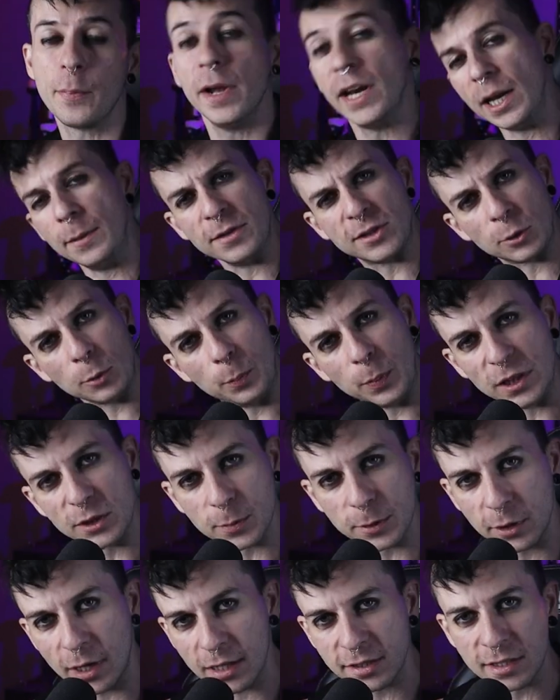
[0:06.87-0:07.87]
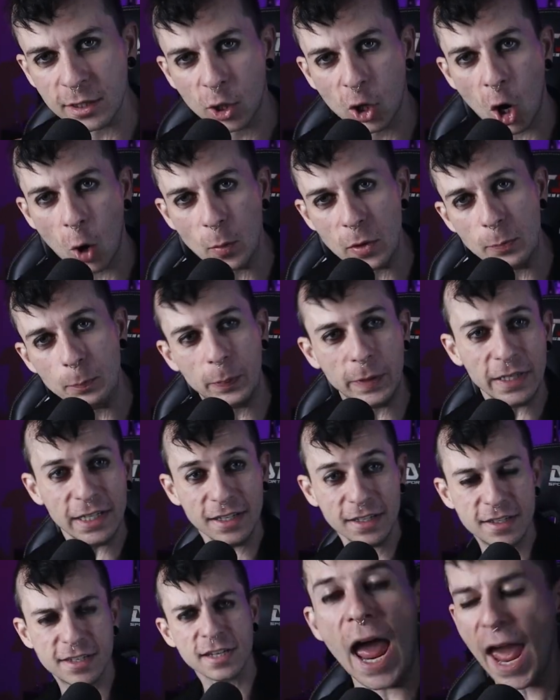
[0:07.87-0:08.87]
My name is Pete, but you guys can call me
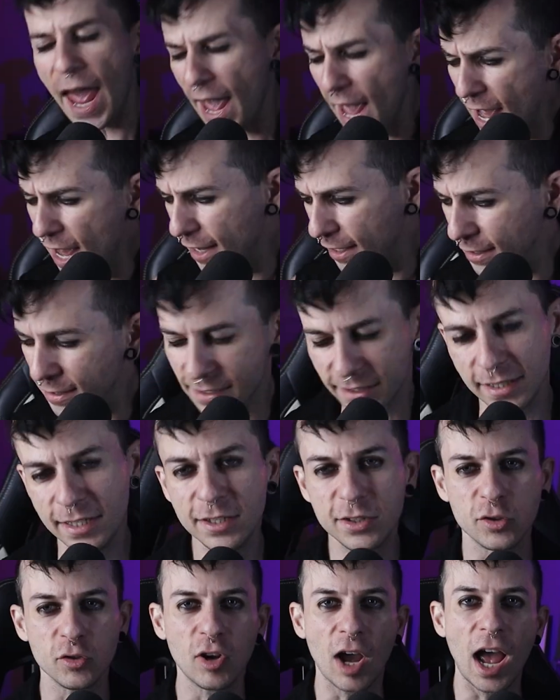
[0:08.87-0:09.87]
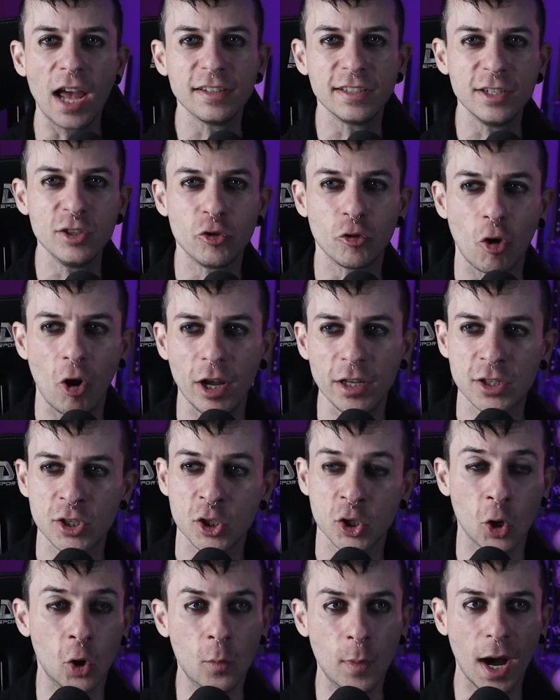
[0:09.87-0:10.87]
Pete. And since you guys enjoyed
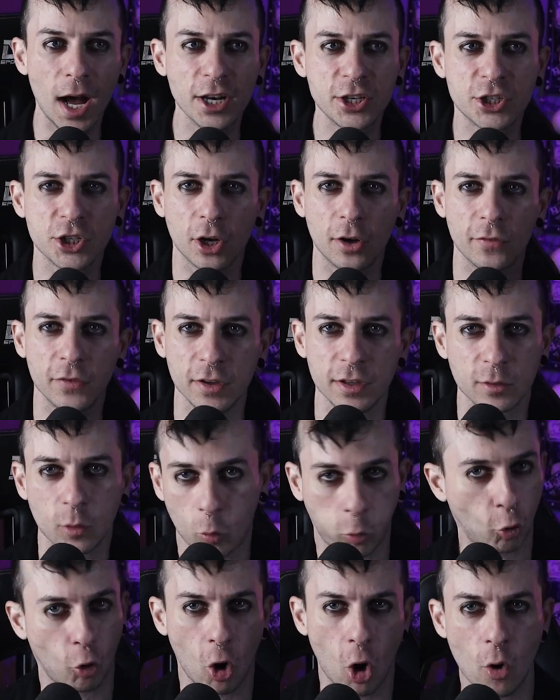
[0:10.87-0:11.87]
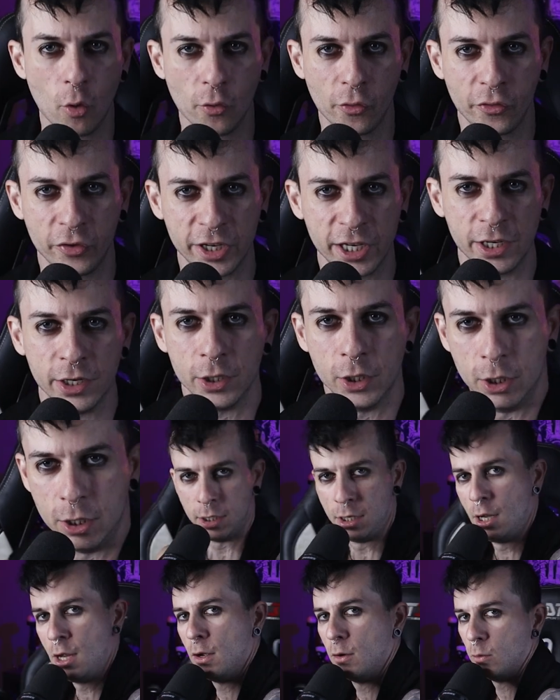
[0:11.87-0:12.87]
so much of the crow video,
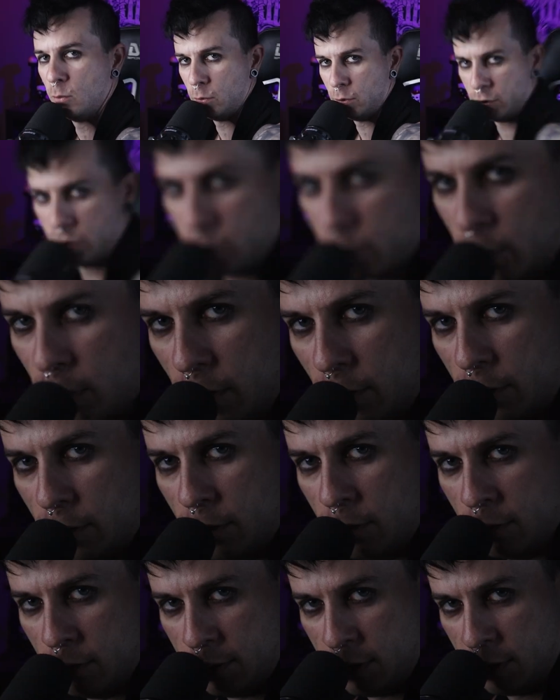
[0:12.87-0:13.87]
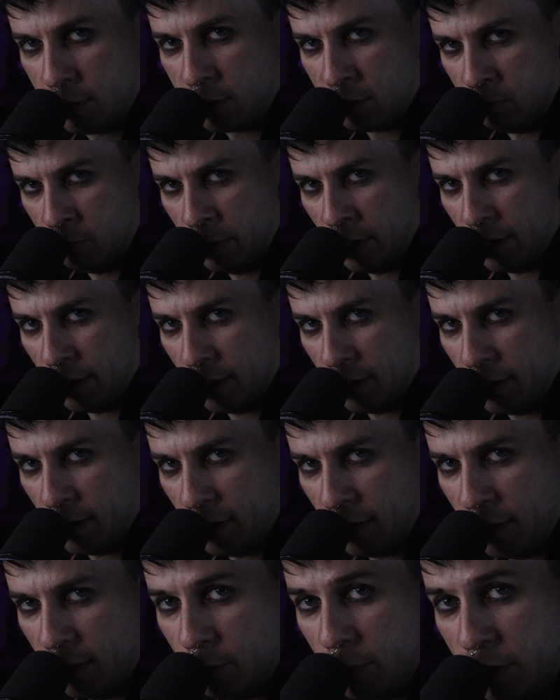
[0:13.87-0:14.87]
which you all know it's
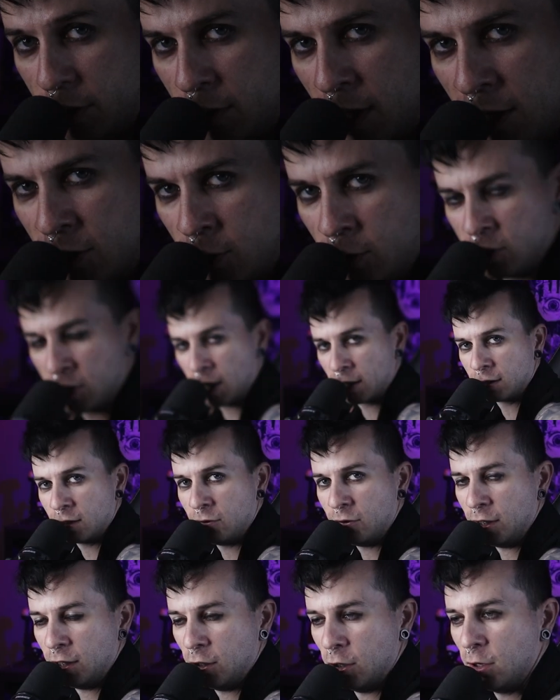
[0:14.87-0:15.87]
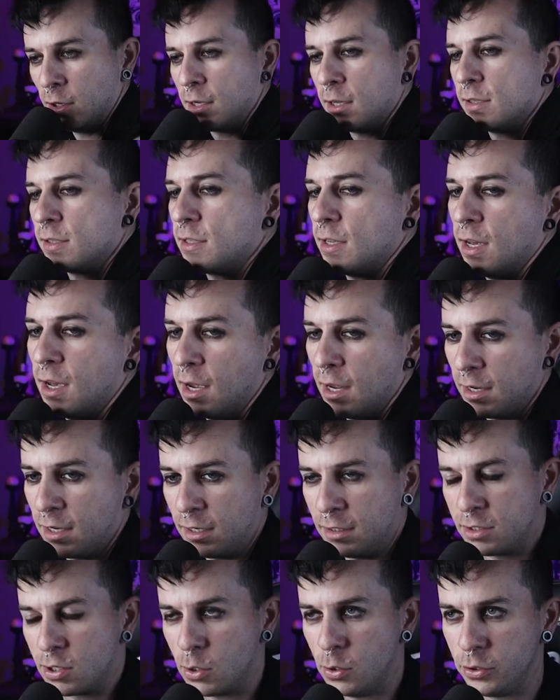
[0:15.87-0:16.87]
bad, but you guys should check the video because I
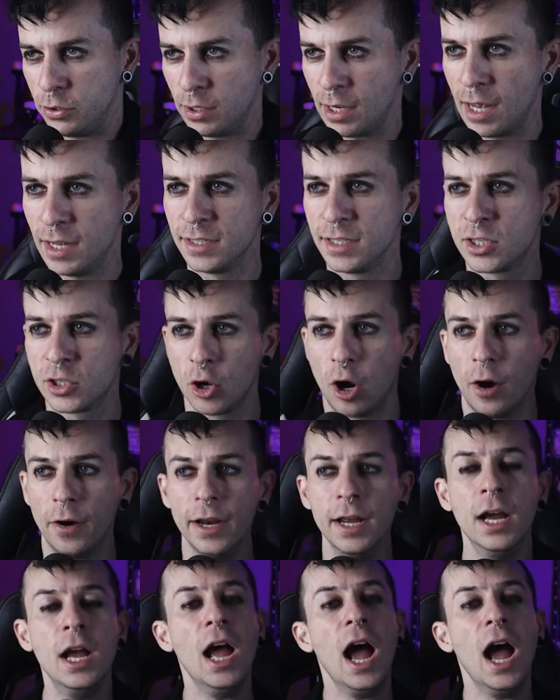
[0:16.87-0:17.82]
told you guys the story.